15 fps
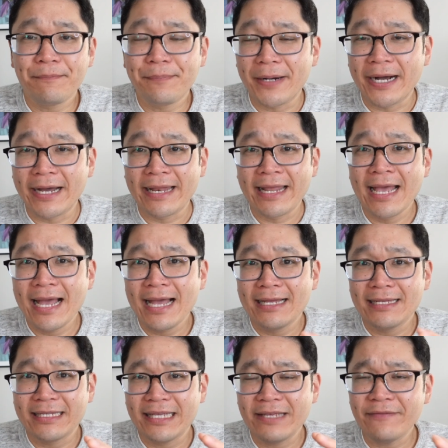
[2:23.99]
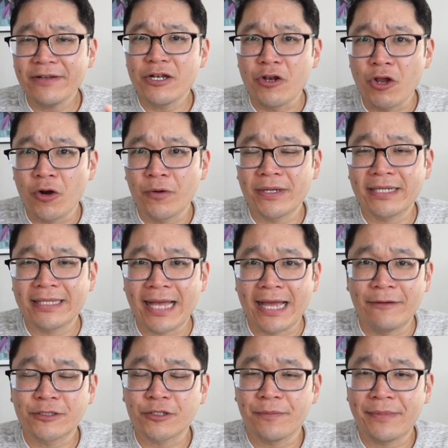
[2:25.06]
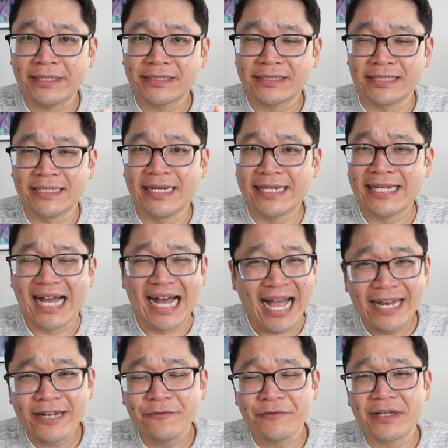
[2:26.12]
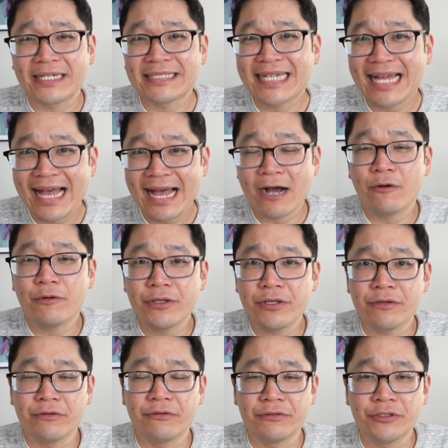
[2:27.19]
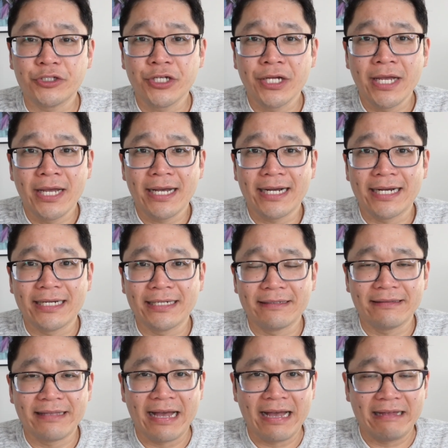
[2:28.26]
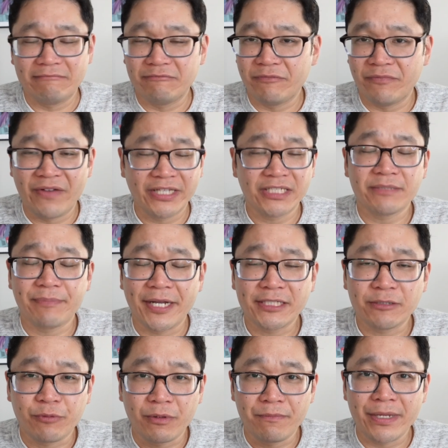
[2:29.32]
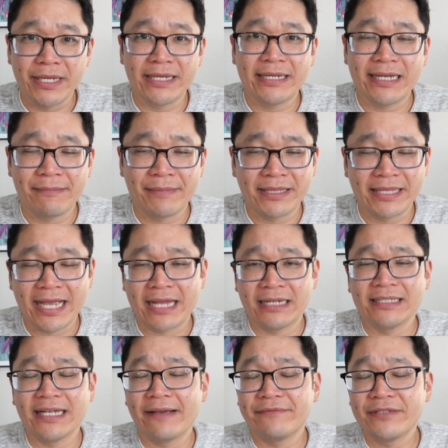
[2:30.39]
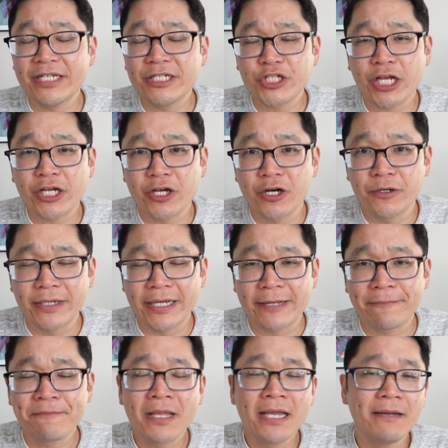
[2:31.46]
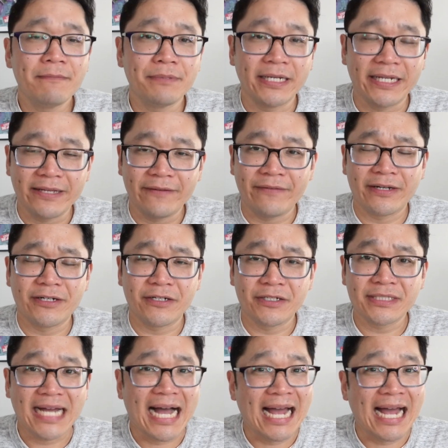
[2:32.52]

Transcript: But even knowing that it was going to be a salon, I didn't realize how huge that event space would be. I mean, they had a live DJ going, plenty of vendors.